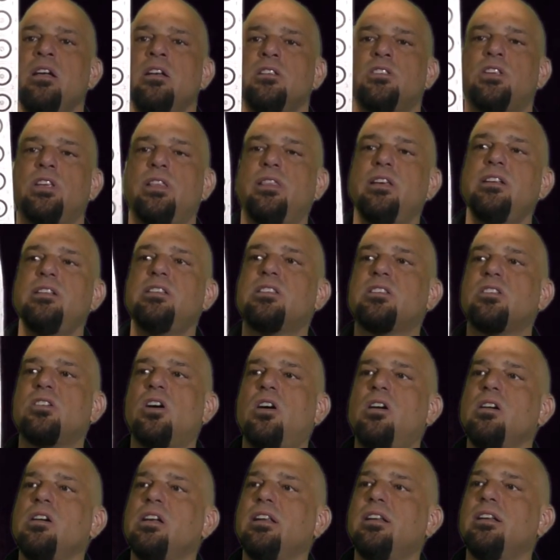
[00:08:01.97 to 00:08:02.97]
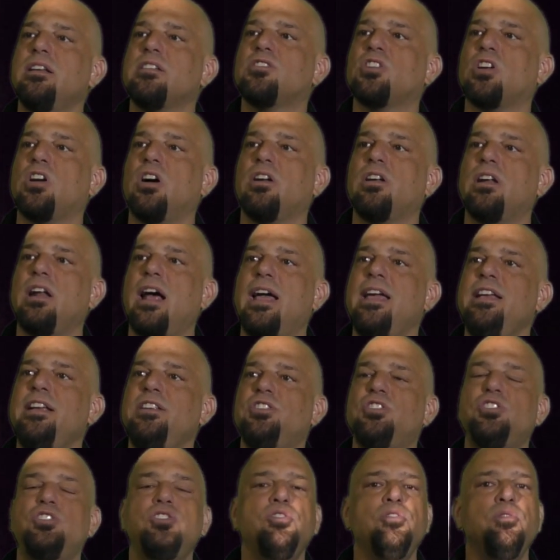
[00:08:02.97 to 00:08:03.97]
So this target has got
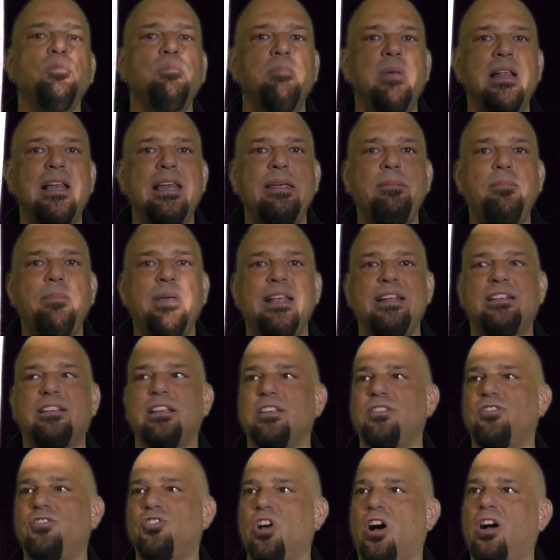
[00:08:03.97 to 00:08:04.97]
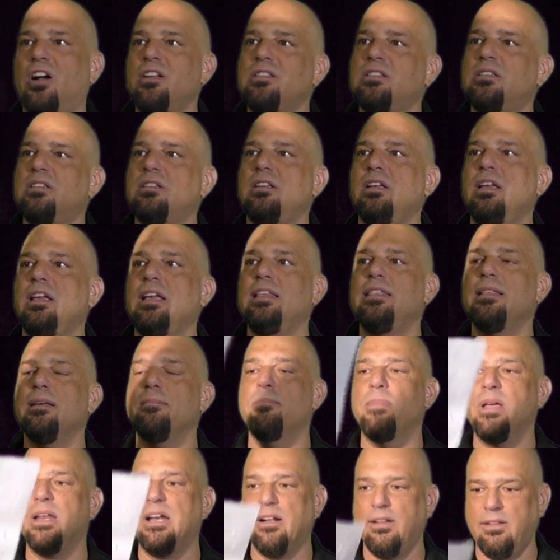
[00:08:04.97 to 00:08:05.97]
a 2mm dot in the
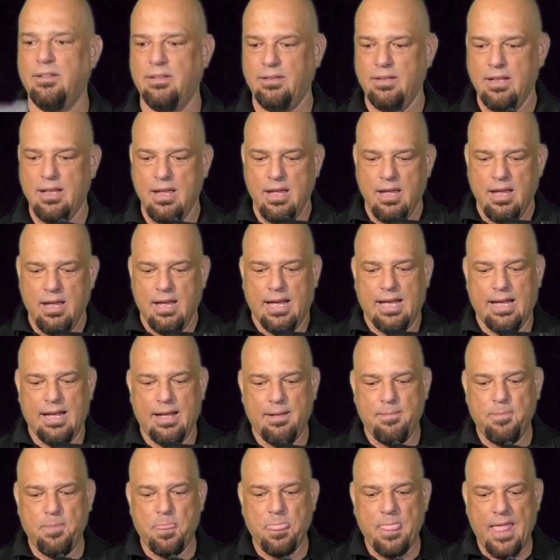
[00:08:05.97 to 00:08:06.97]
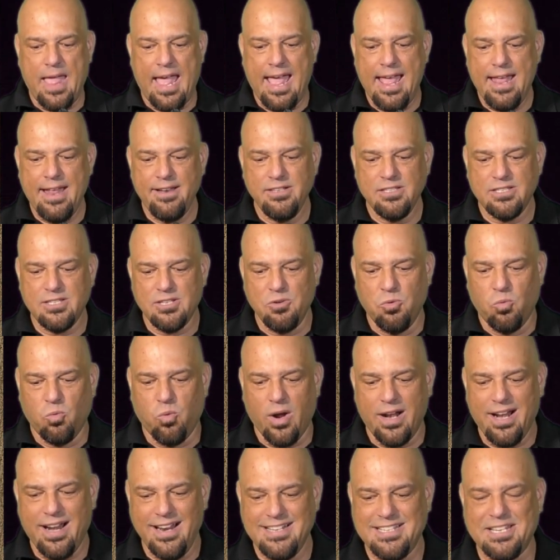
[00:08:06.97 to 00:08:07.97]
middle, and
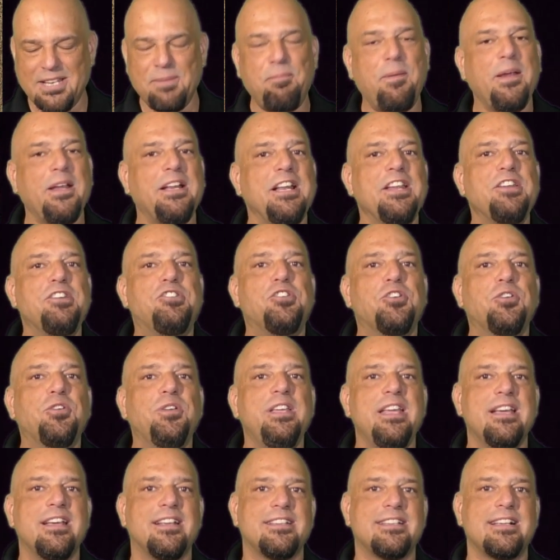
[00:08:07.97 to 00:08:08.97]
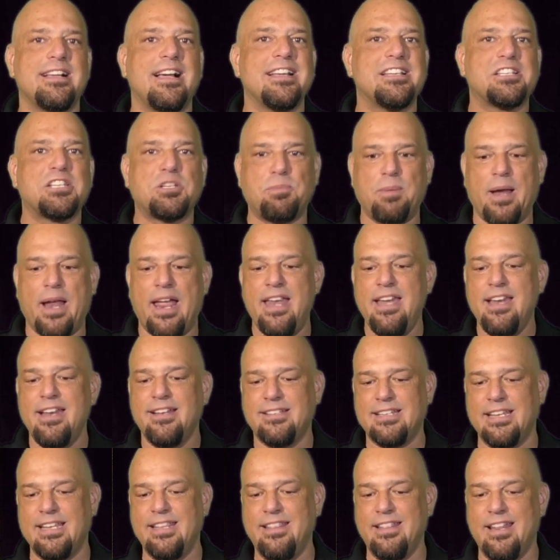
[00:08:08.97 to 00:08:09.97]
what I typically do here is I explain
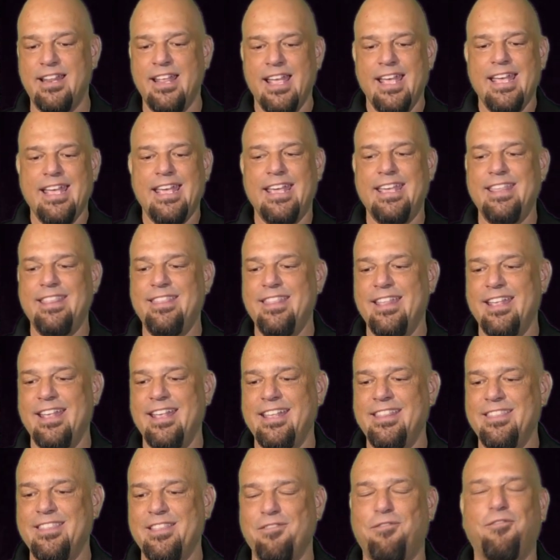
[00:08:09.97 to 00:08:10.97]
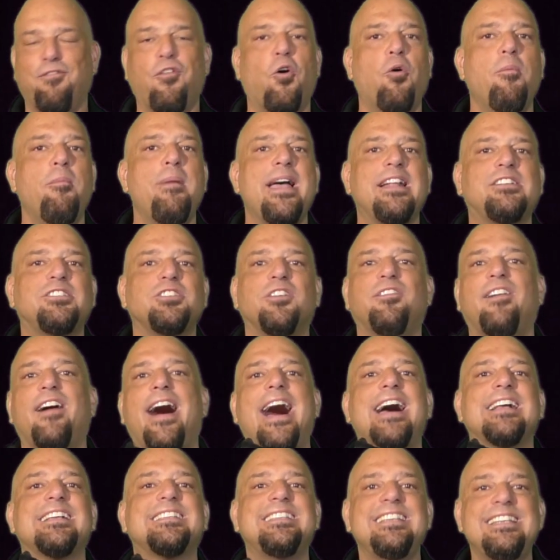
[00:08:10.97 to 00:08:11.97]
it in the format of
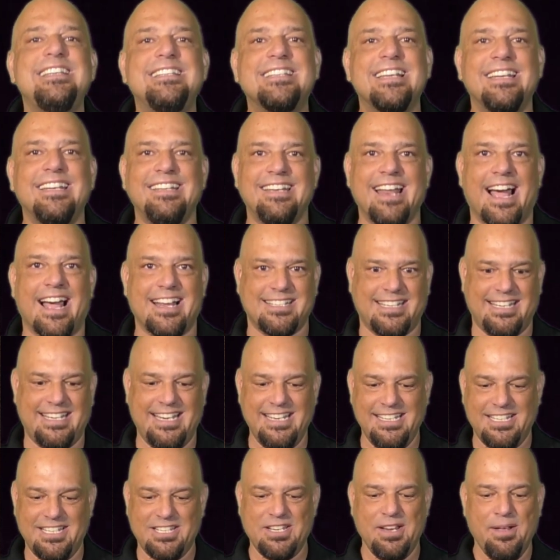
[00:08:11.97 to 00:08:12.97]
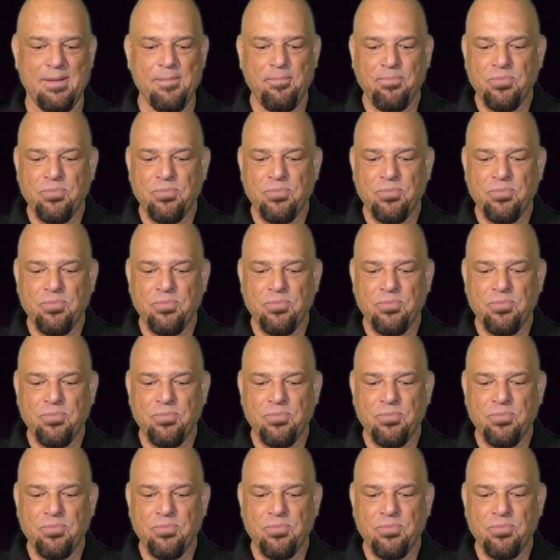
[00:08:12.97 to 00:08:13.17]
hussies and dussies.